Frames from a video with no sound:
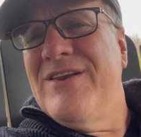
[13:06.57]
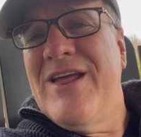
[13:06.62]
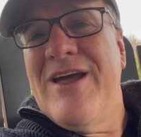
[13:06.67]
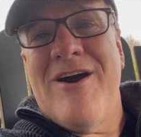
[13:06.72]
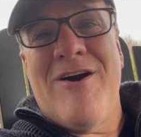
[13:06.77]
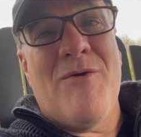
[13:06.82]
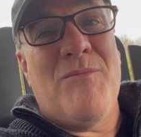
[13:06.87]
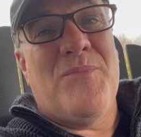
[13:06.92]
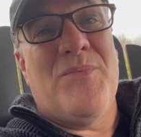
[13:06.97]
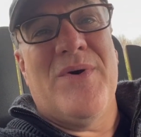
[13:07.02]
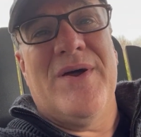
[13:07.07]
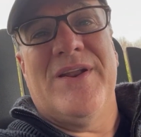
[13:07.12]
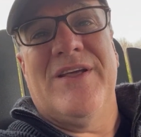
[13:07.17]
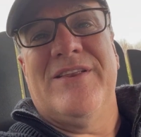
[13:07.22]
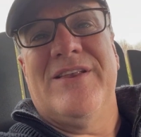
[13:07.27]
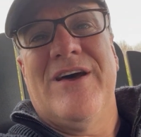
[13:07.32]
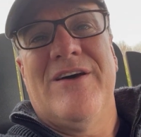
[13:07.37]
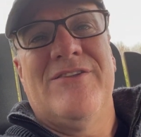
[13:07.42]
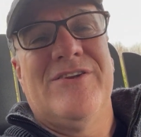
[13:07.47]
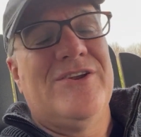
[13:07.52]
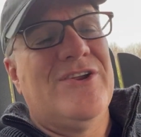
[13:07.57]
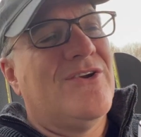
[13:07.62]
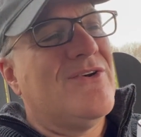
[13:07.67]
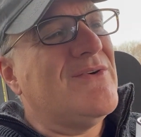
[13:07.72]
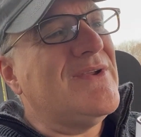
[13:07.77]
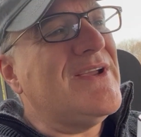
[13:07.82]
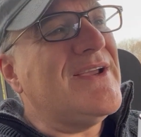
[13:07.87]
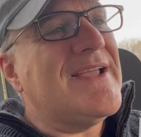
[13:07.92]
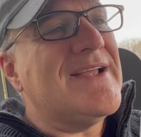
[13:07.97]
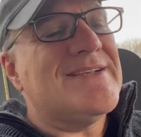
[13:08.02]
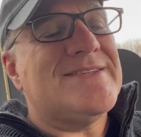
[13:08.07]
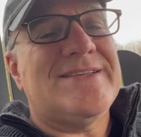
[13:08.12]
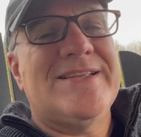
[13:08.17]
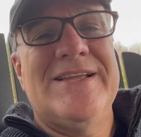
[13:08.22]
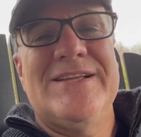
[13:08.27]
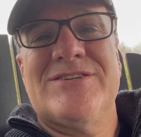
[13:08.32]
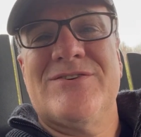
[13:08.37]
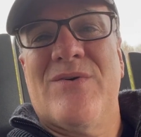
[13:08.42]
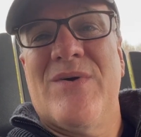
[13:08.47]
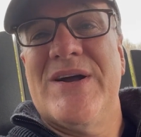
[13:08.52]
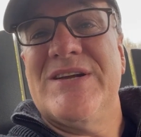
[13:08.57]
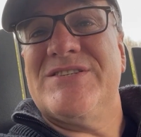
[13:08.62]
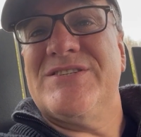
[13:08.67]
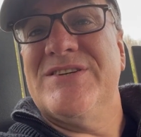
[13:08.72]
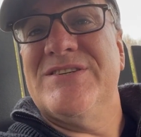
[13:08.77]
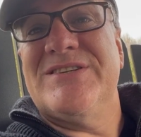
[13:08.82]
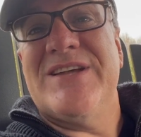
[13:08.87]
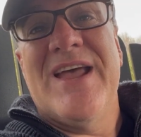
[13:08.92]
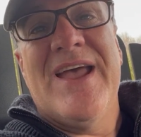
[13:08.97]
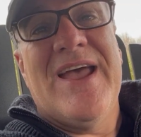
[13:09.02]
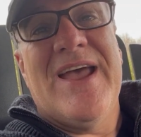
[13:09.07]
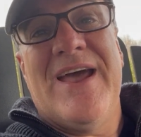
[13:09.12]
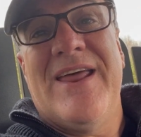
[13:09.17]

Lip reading: and help one another. You know, you get these questions,